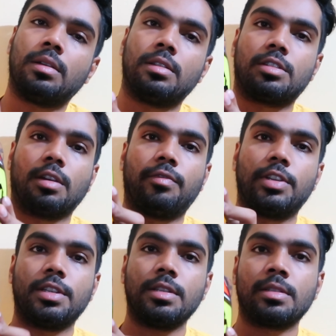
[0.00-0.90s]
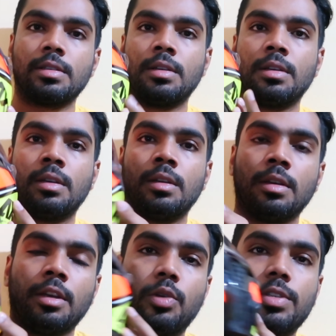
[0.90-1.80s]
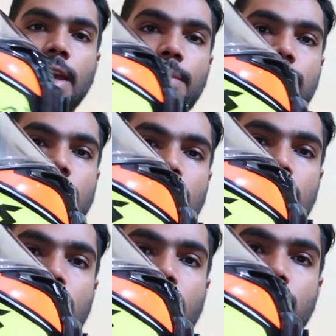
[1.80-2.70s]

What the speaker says: stuff, which is using M seal, right?